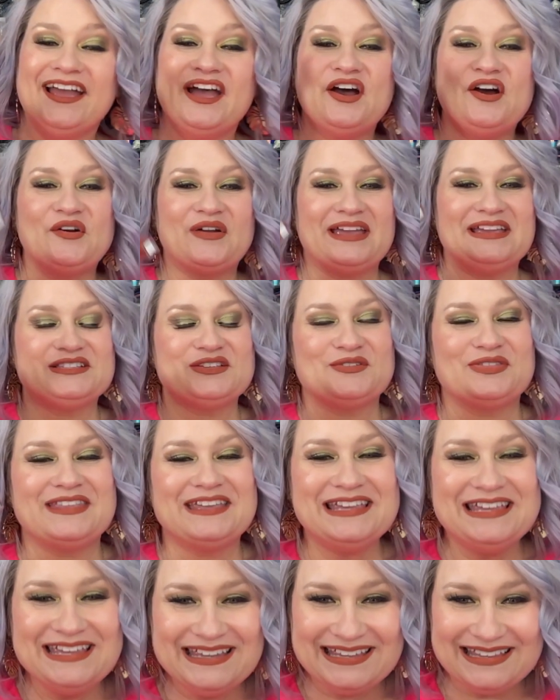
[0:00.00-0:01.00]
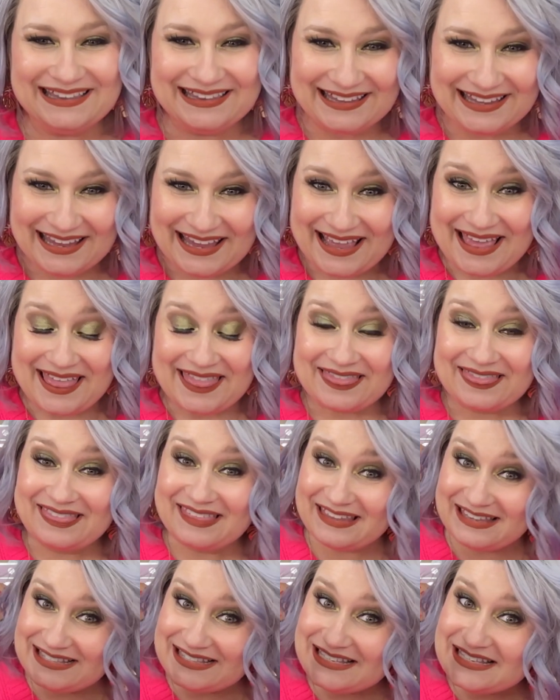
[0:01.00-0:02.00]
Okay, so this
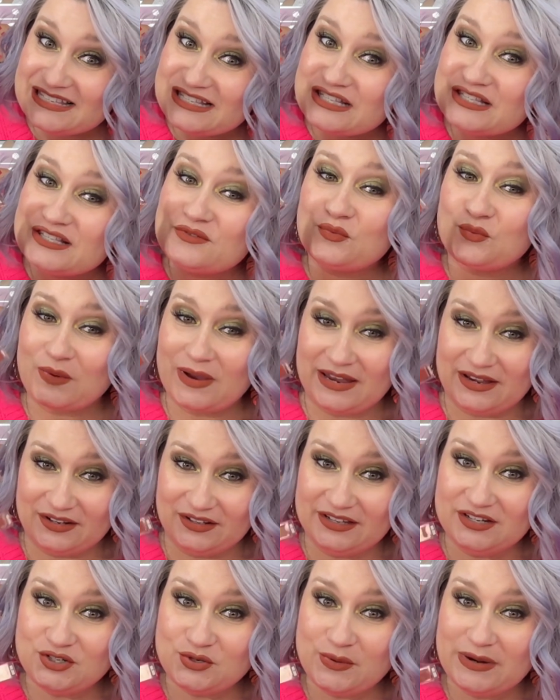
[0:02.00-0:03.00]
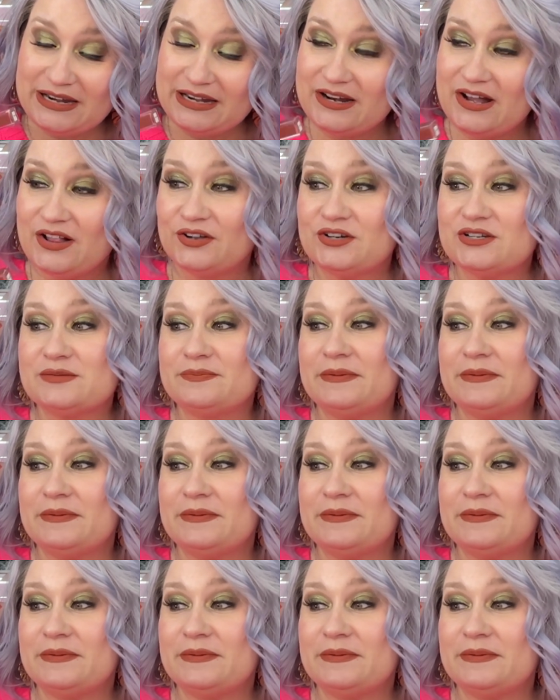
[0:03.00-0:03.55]
is regularly $20,